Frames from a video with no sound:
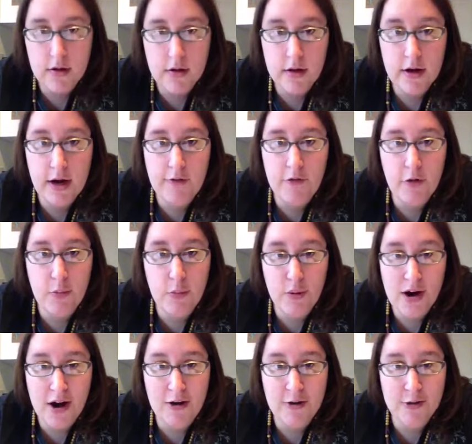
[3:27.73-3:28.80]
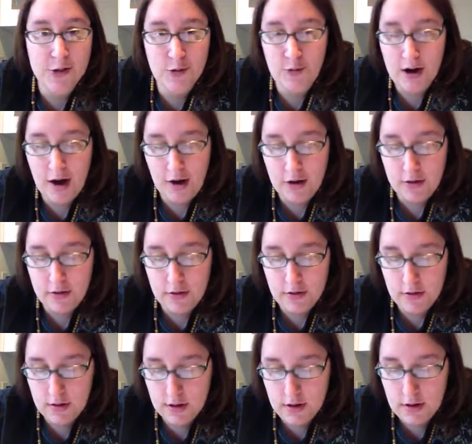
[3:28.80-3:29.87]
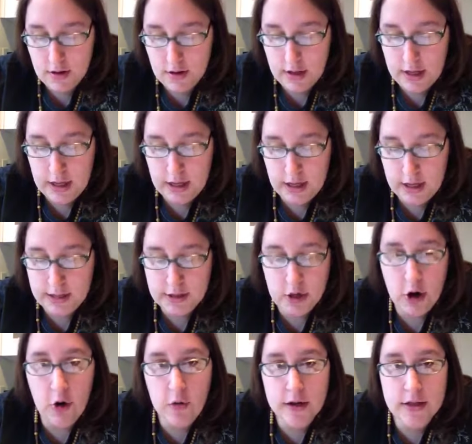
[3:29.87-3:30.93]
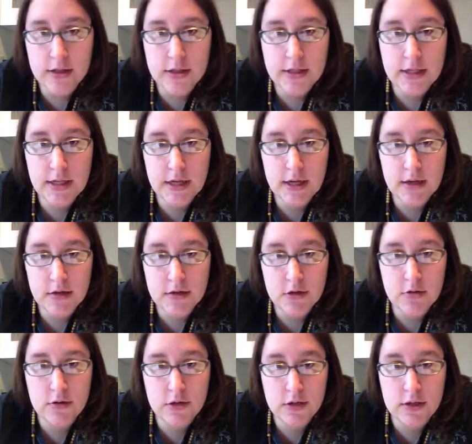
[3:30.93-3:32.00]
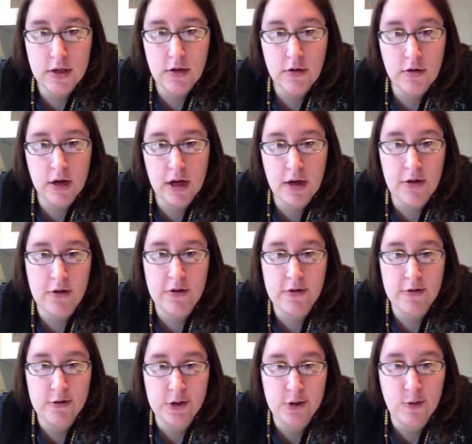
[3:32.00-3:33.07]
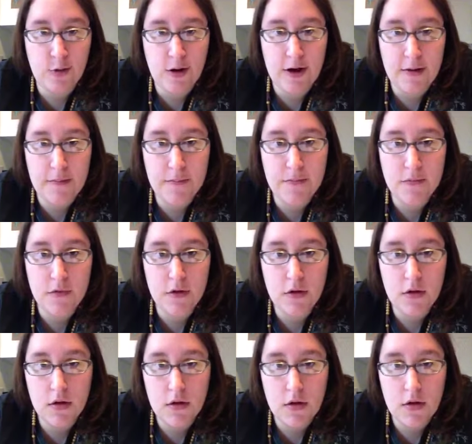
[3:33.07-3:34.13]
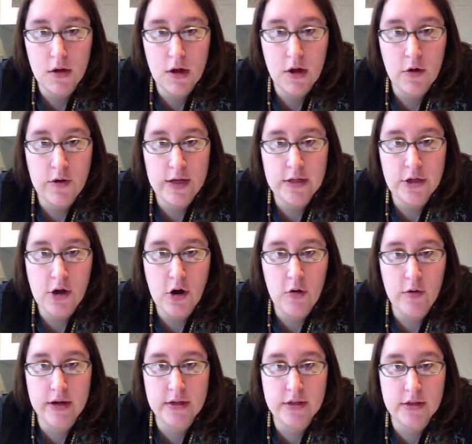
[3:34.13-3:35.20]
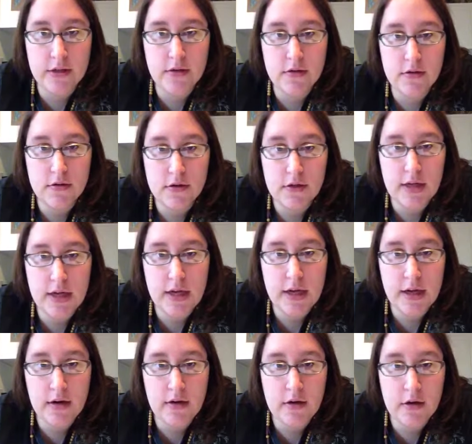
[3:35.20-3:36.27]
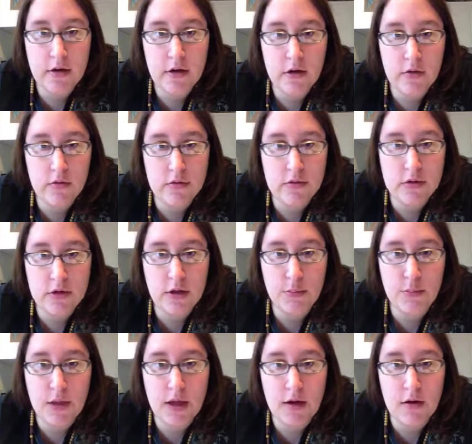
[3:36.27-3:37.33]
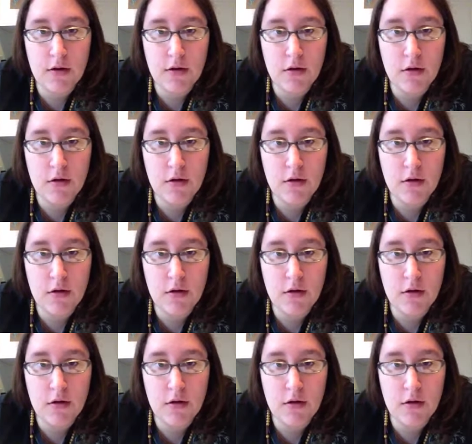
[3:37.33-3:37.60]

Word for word: The devil prowls around. He, he's always seeking to still kill and destroy. You know, he's always seeking to use something,